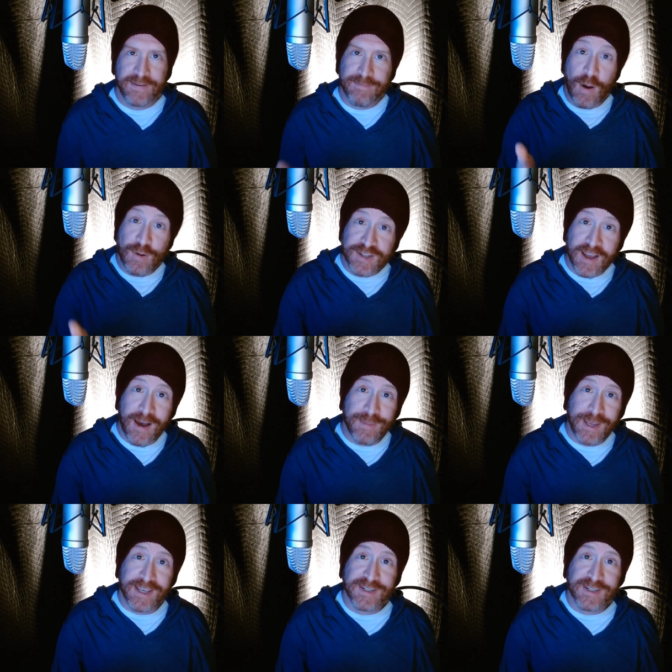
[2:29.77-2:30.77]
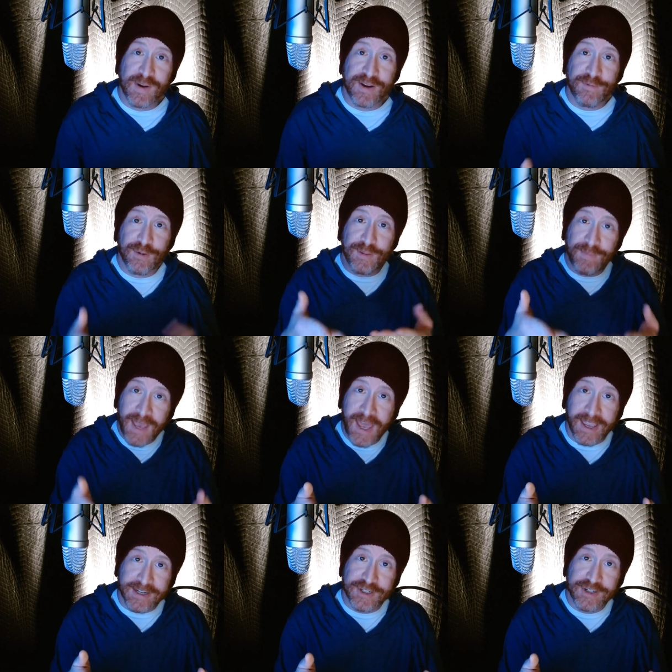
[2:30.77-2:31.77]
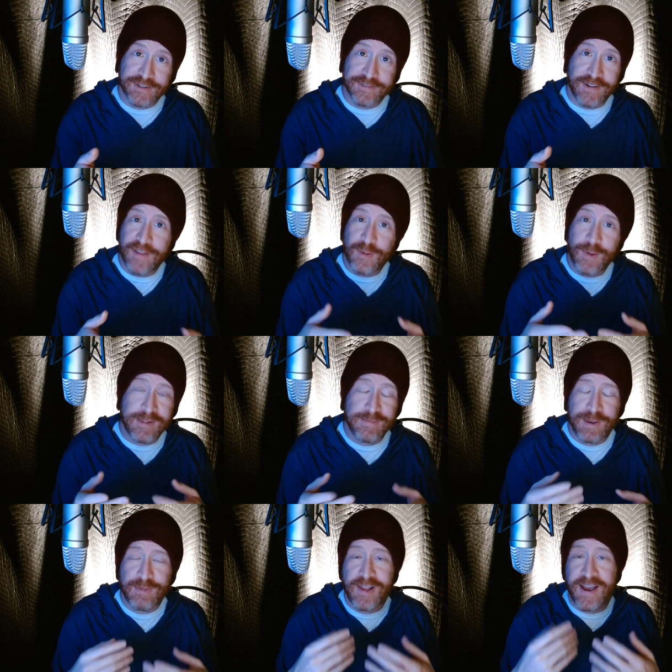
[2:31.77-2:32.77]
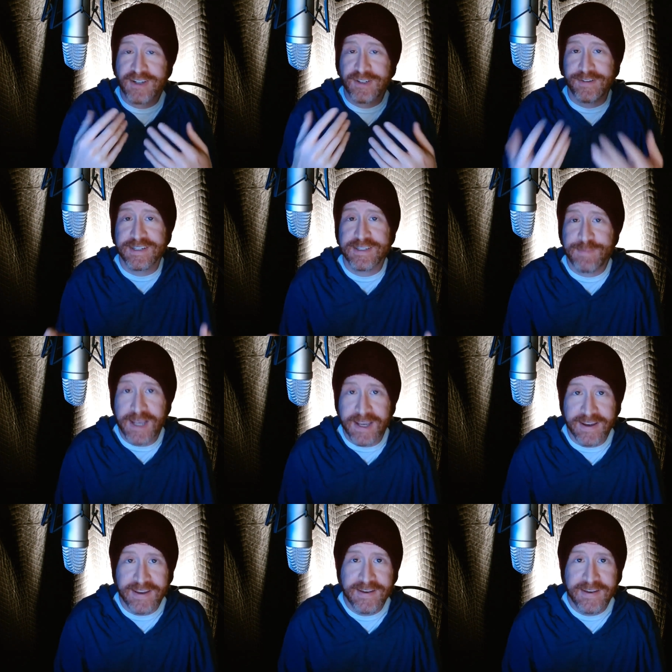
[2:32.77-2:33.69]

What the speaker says: Most copy is written for the page, not the way that people actually speak.